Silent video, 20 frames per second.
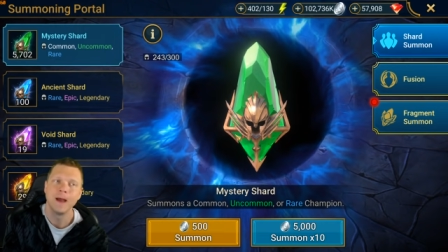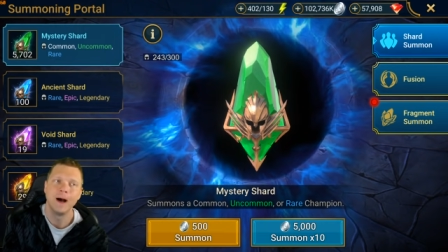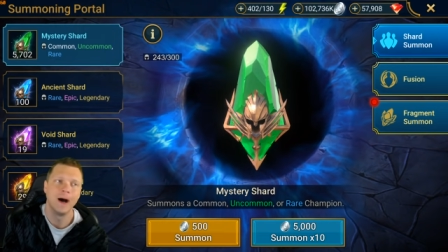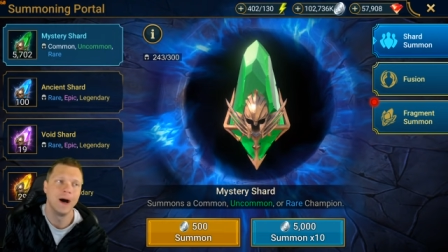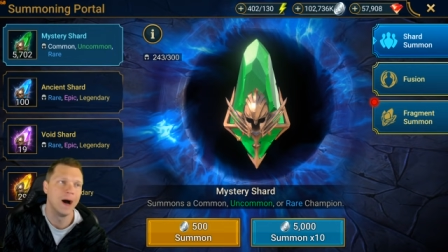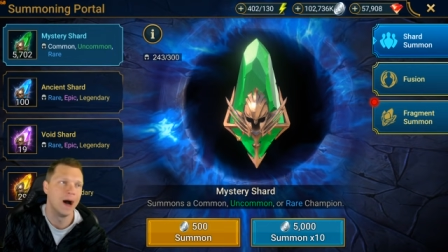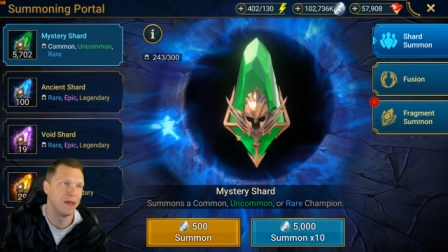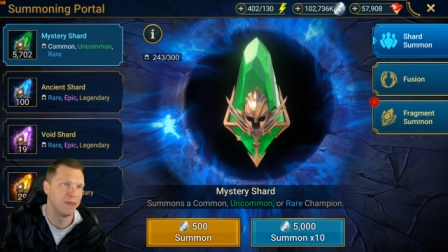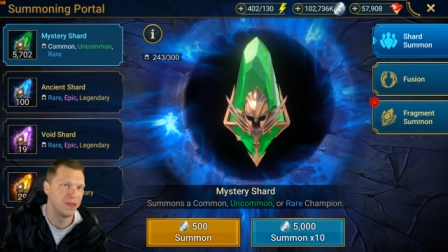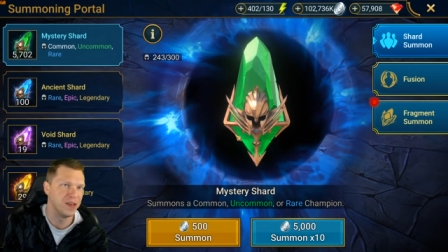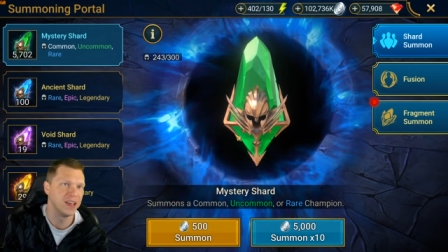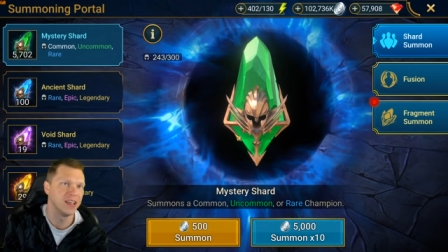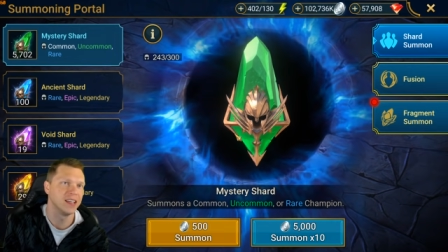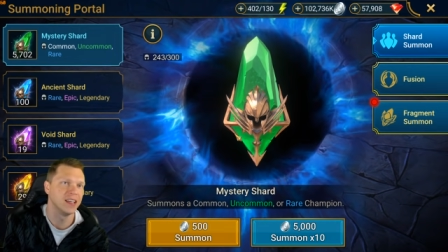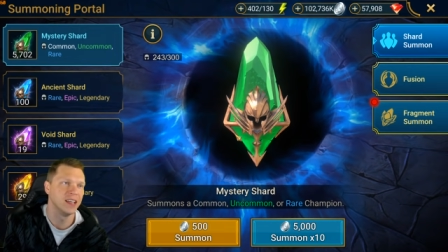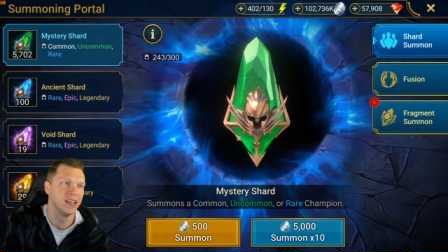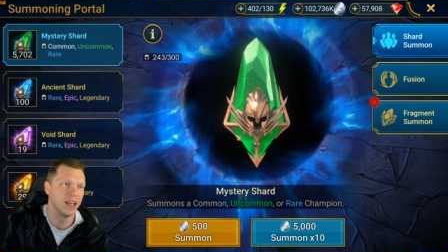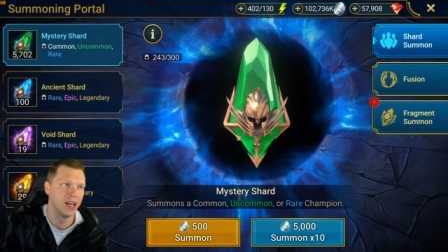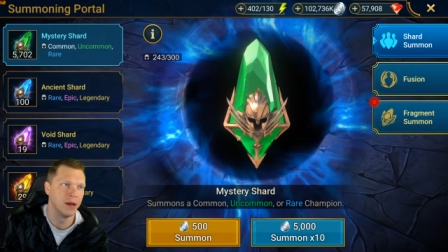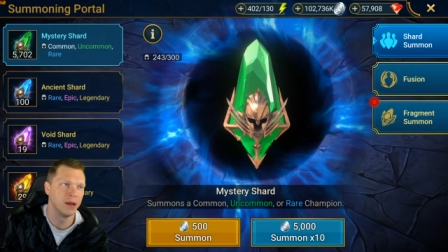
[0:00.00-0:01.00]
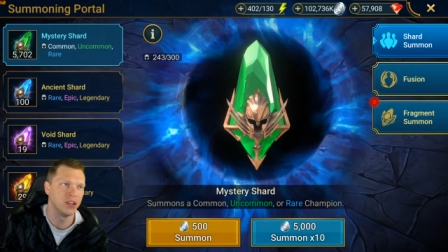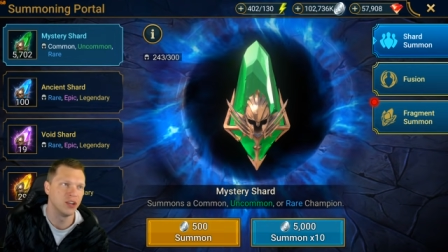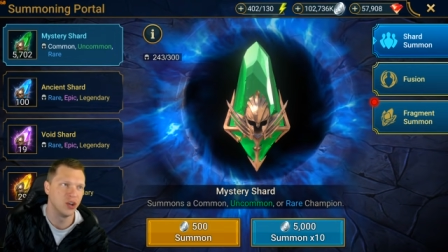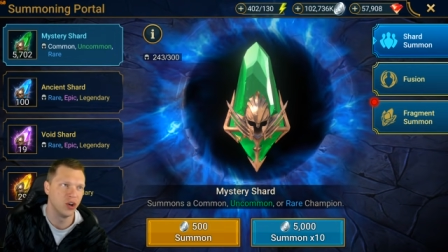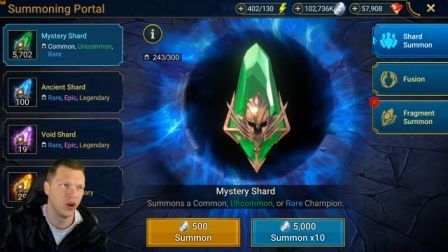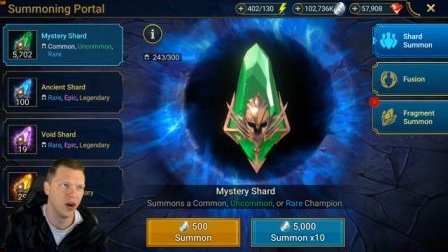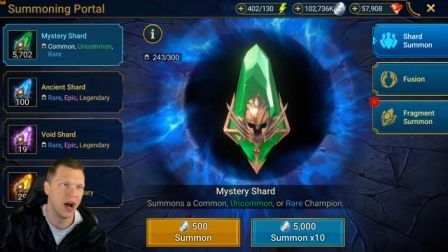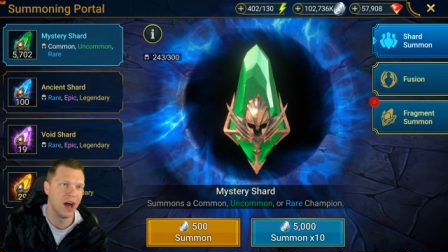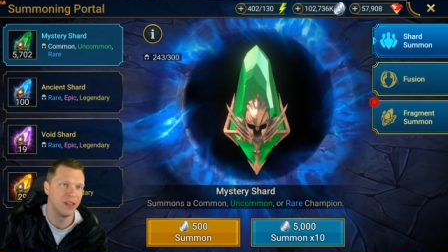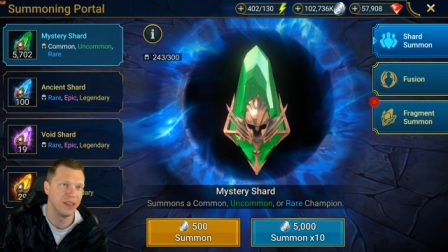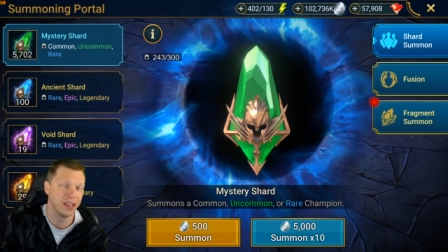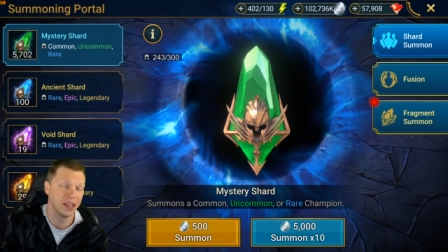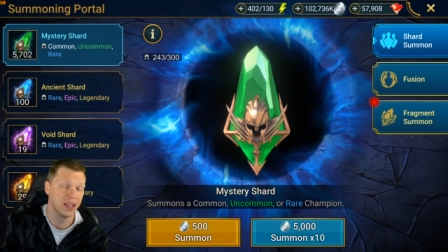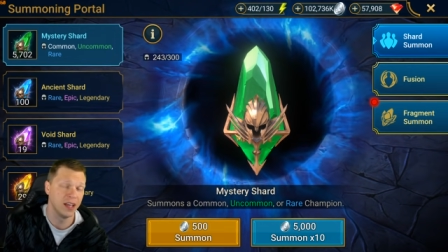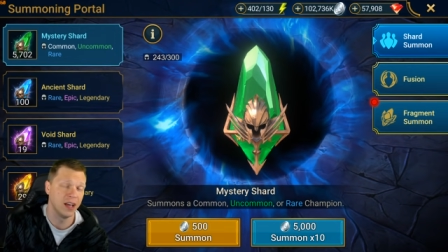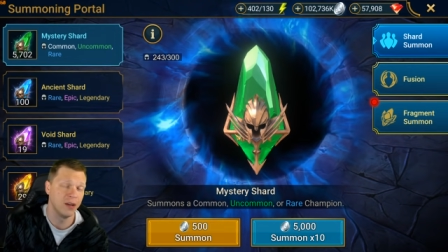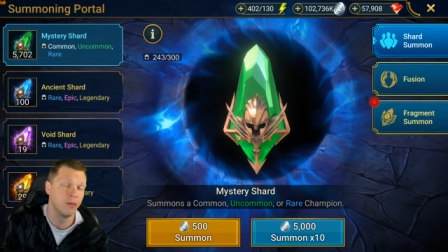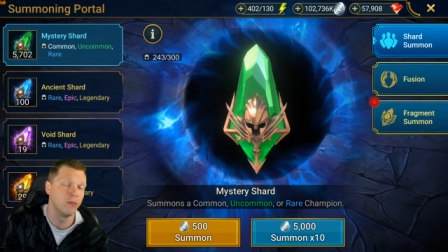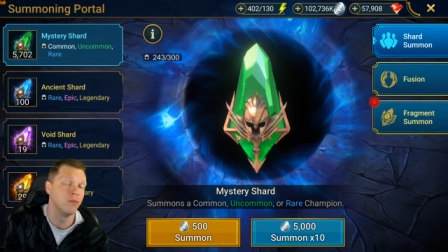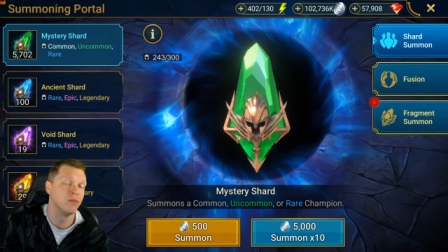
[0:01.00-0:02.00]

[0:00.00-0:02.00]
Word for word: Uh, I think, uh, you know, I think uh,